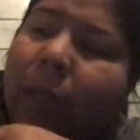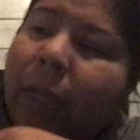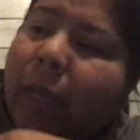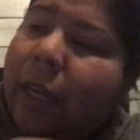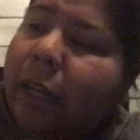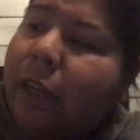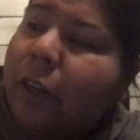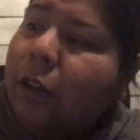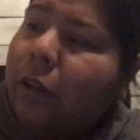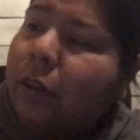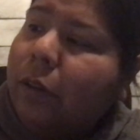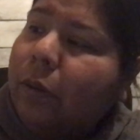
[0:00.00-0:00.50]

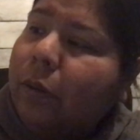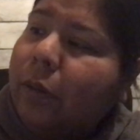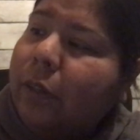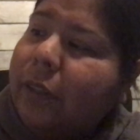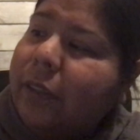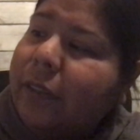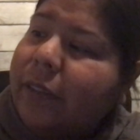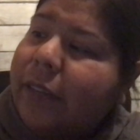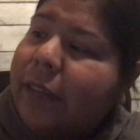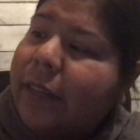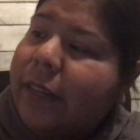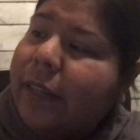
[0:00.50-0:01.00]
And you'll
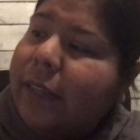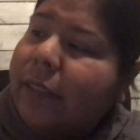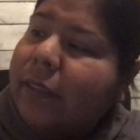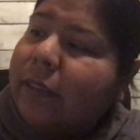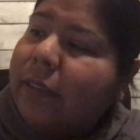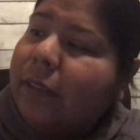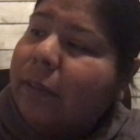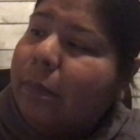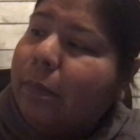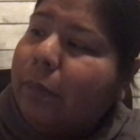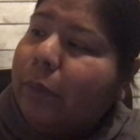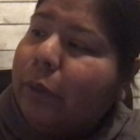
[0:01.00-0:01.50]
notice that it's
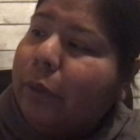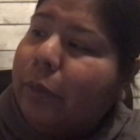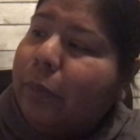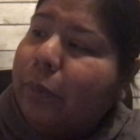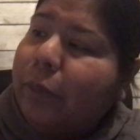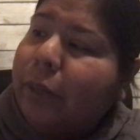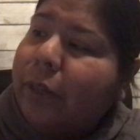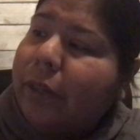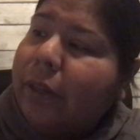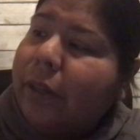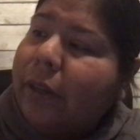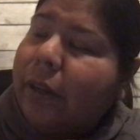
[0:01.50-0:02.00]
in blue
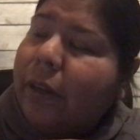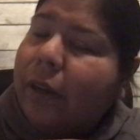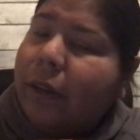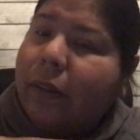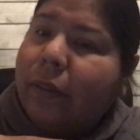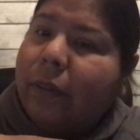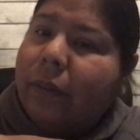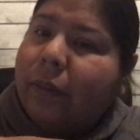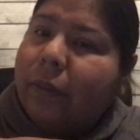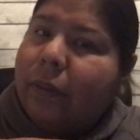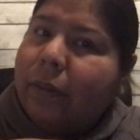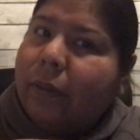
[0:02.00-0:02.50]
printing
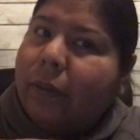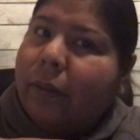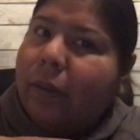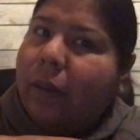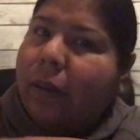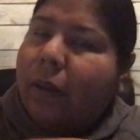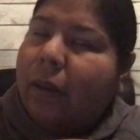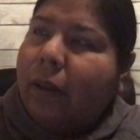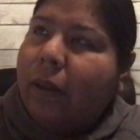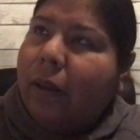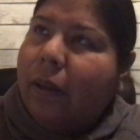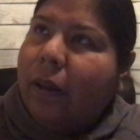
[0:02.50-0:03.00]

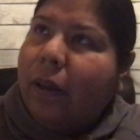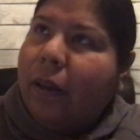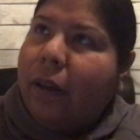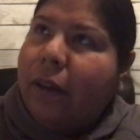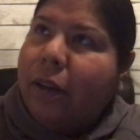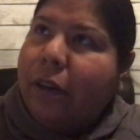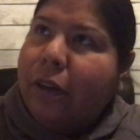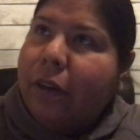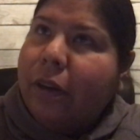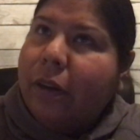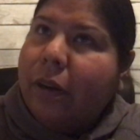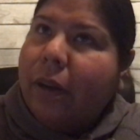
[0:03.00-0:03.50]
on
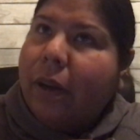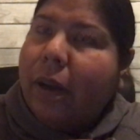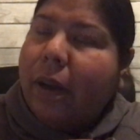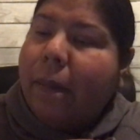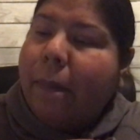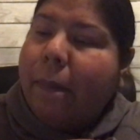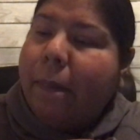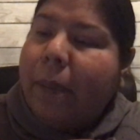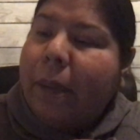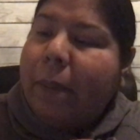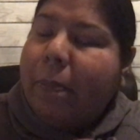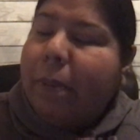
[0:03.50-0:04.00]

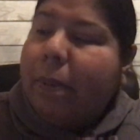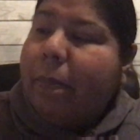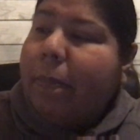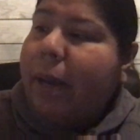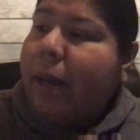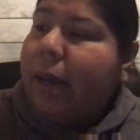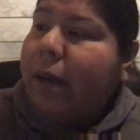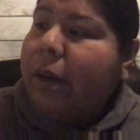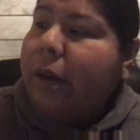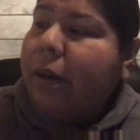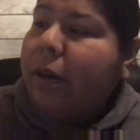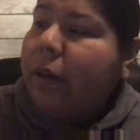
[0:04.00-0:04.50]
your paper
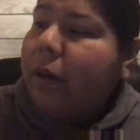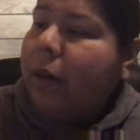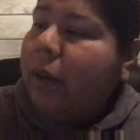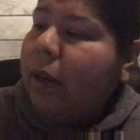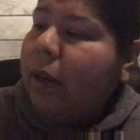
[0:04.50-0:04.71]
pattern.